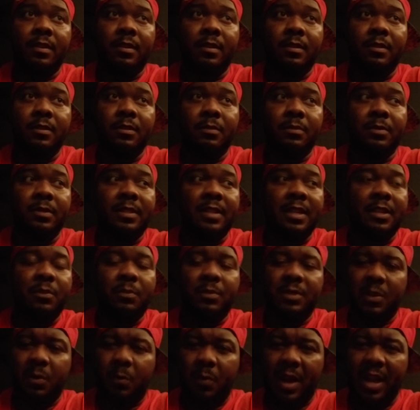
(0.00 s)
who was that?
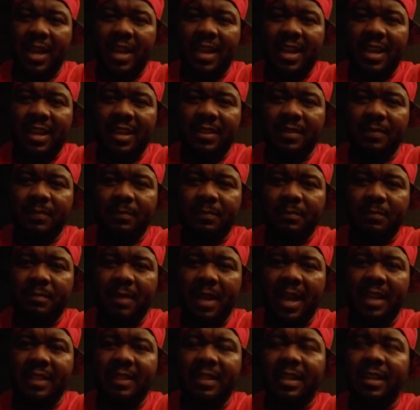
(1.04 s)
Was it Whitehead
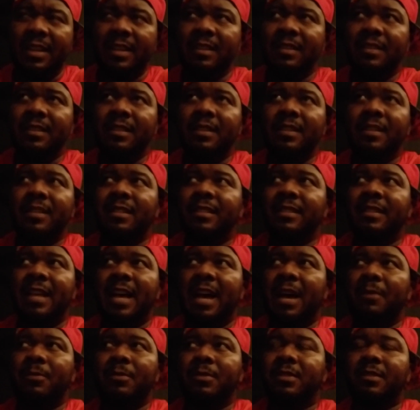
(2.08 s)
back there?
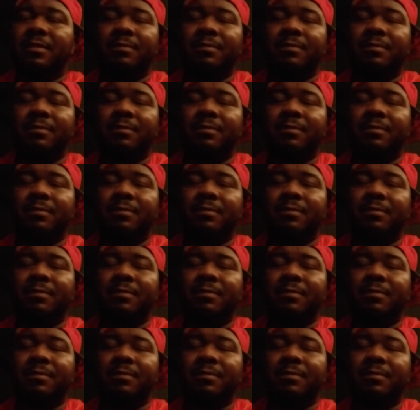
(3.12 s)
That was